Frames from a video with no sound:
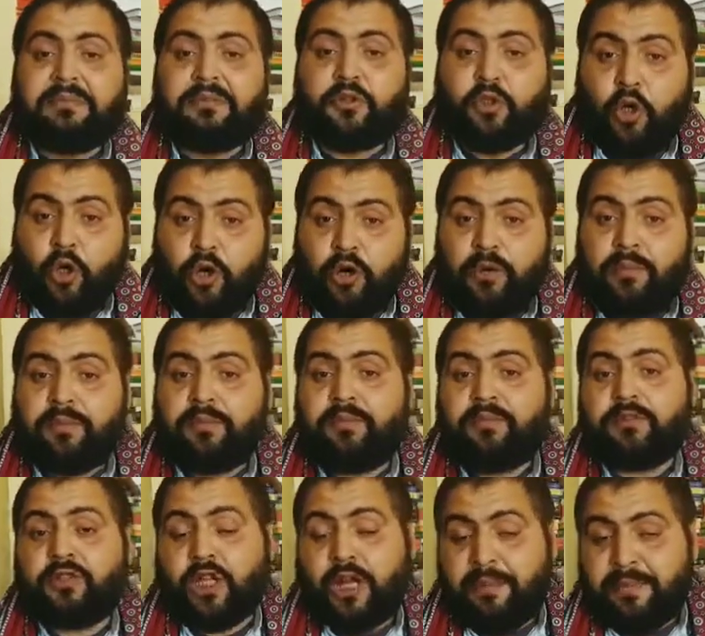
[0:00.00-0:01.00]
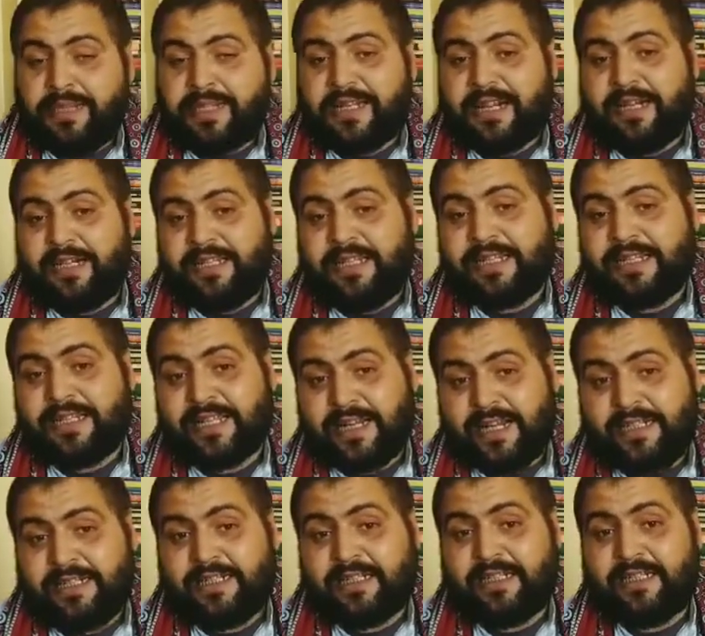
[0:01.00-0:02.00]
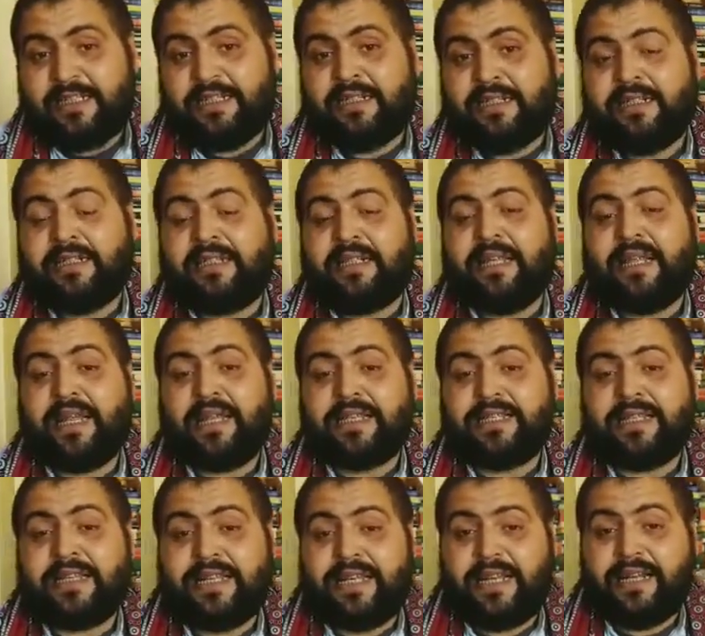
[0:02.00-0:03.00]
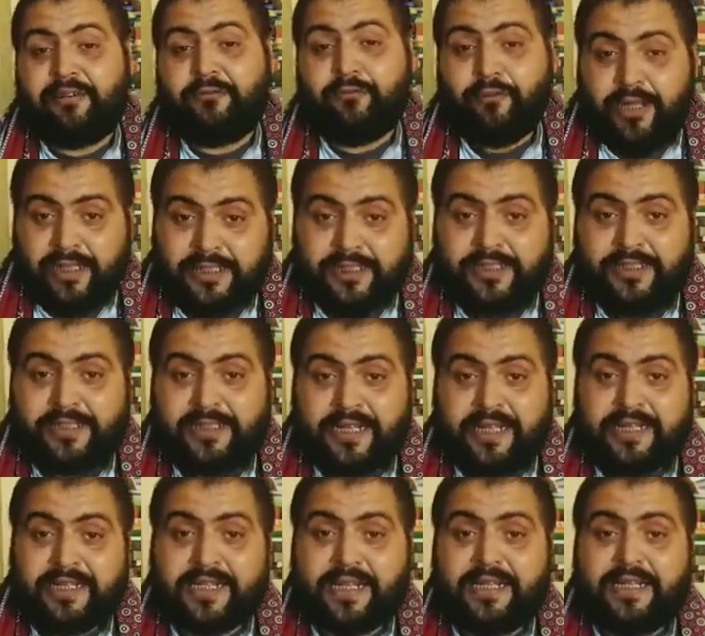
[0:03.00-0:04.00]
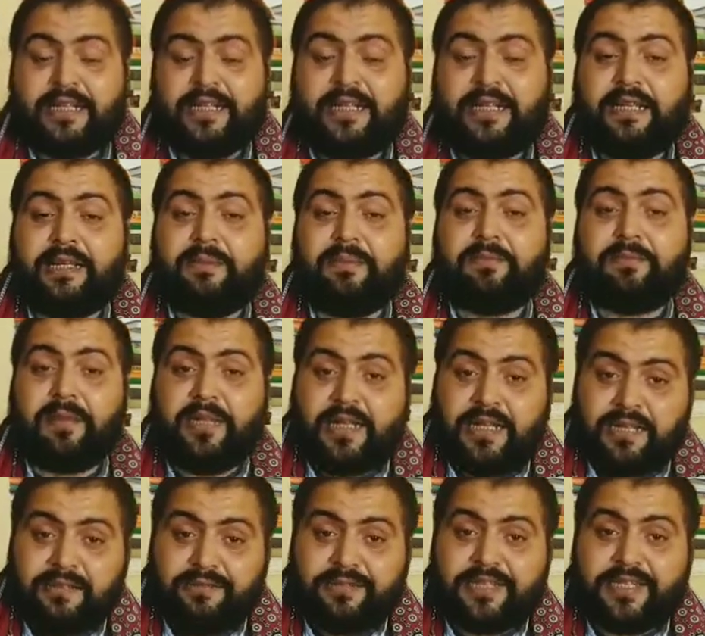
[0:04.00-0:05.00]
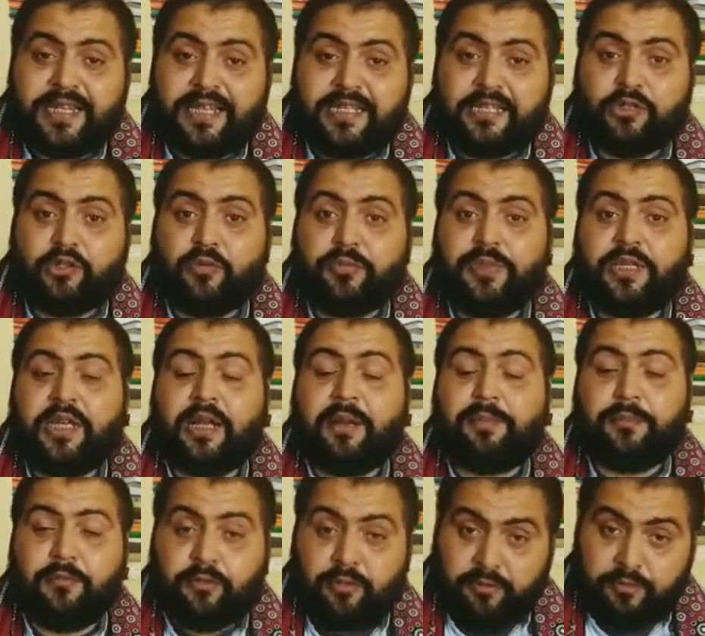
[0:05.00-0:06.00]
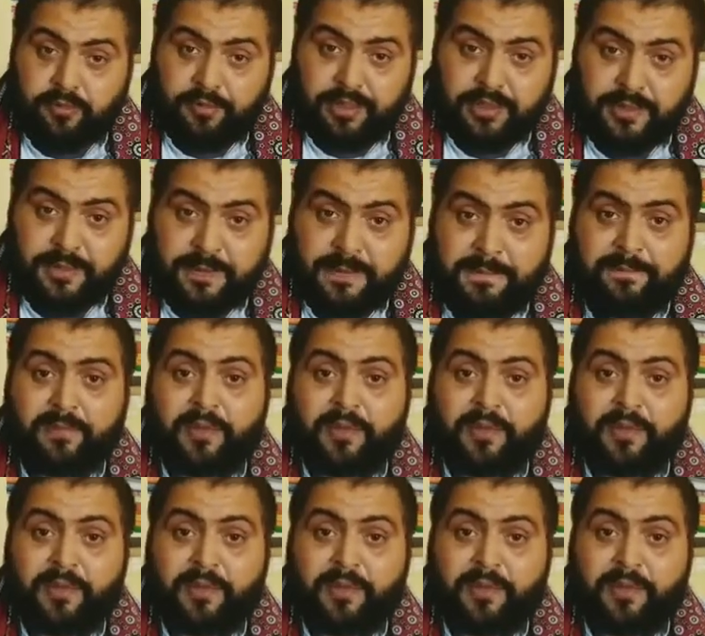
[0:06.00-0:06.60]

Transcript: Though Thomas Hardy as a writer has great faith in Tess and he believes Tess to be a pure woman,